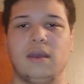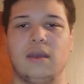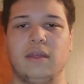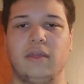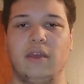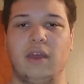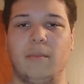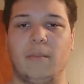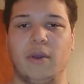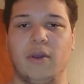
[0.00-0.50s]

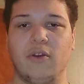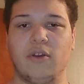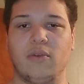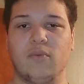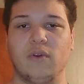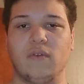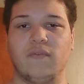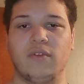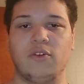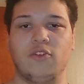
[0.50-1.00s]
The American
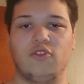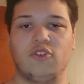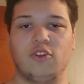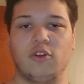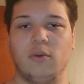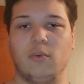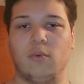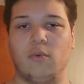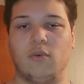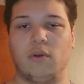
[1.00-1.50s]

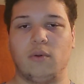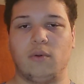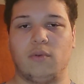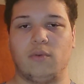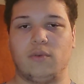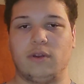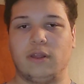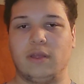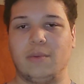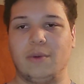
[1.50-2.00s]
Revolutionary War was
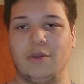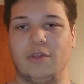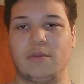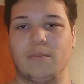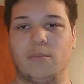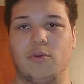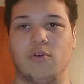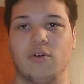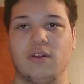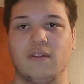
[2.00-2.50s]
one of the most
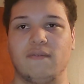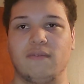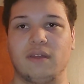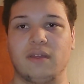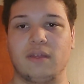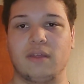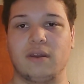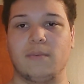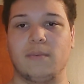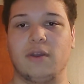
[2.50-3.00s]
important
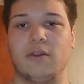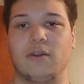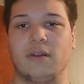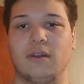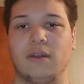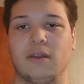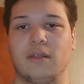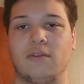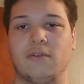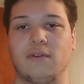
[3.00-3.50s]
events in American
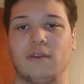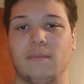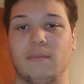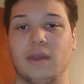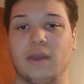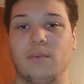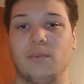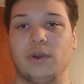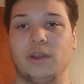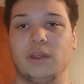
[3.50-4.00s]
history
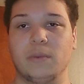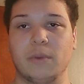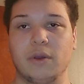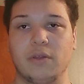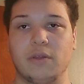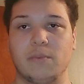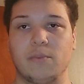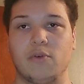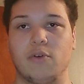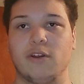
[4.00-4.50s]
and one of the
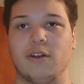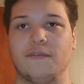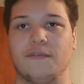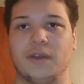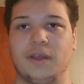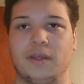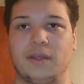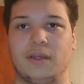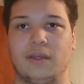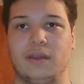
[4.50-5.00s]
most important
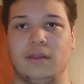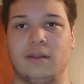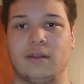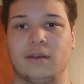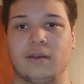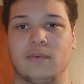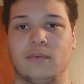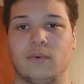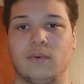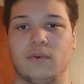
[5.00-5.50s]
events in the
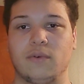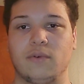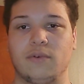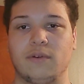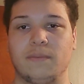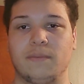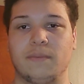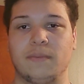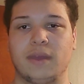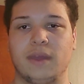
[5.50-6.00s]
entire world.
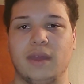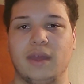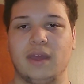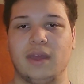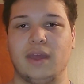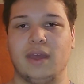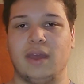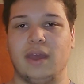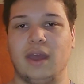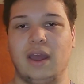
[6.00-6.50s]

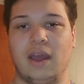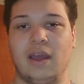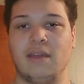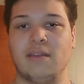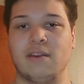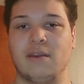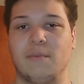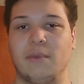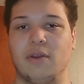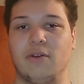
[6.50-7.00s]
As
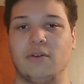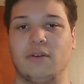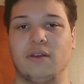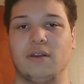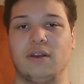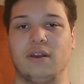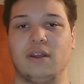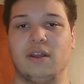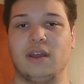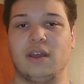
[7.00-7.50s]
an
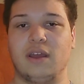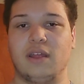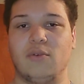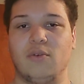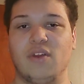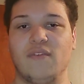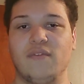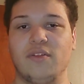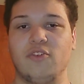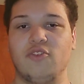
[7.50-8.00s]
American, the
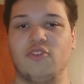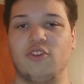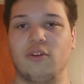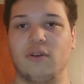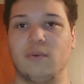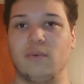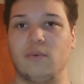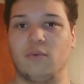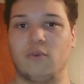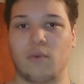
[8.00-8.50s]

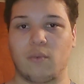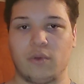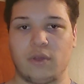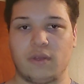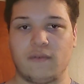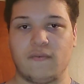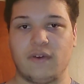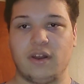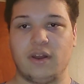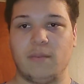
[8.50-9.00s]
Revolutionary War was
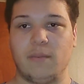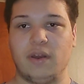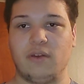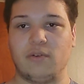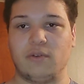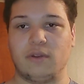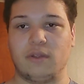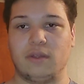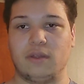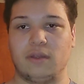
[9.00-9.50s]

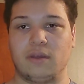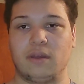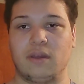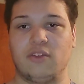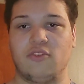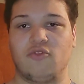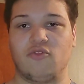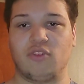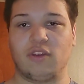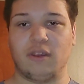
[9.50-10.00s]
fundamental to this
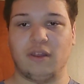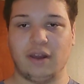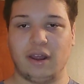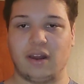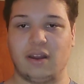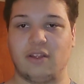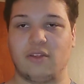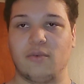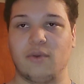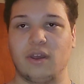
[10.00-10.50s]
country and
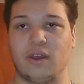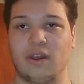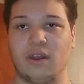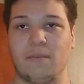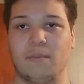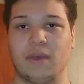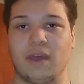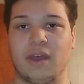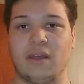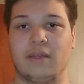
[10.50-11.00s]
had a direct
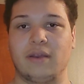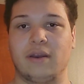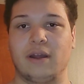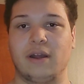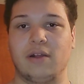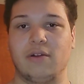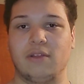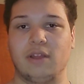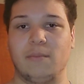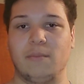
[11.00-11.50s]
impact that
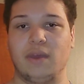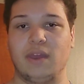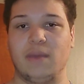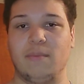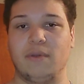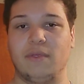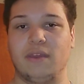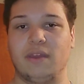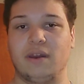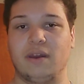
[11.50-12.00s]
not only me
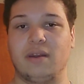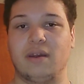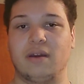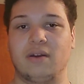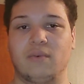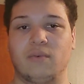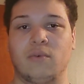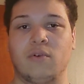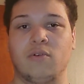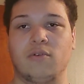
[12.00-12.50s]
but the
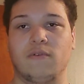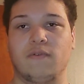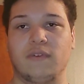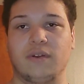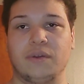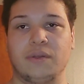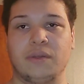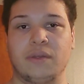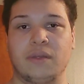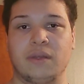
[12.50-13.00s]
entire world
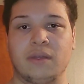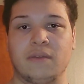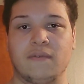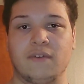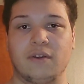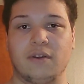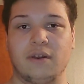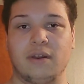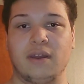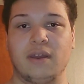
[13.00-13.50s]
feels to this
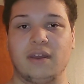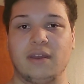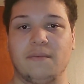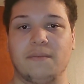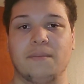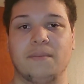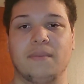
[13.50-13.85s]
very day,